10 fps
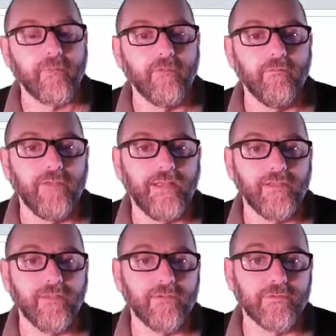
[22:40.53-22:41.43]

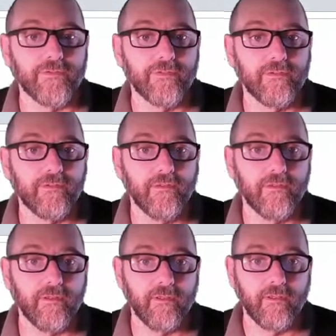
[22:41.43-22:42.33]
Values,
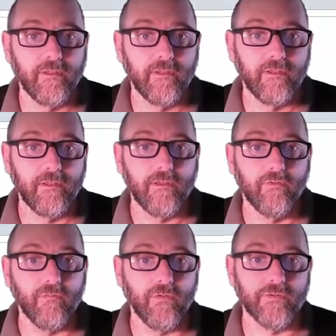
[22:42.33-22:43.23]

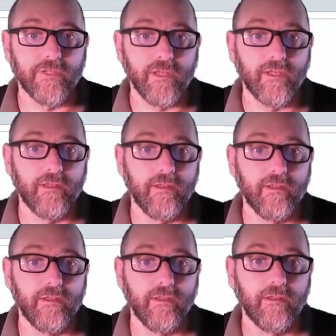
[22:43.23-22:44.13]
Rosa
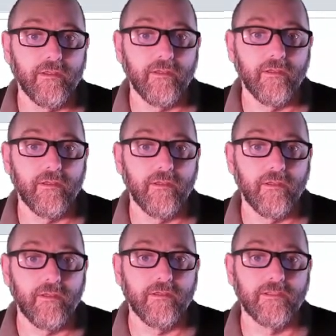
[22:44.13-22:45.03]

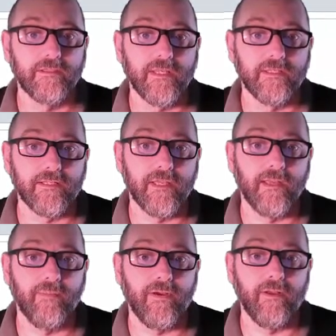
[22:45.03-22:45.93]

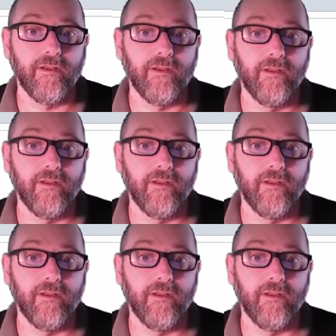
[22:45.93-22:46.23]
Saint-Amand.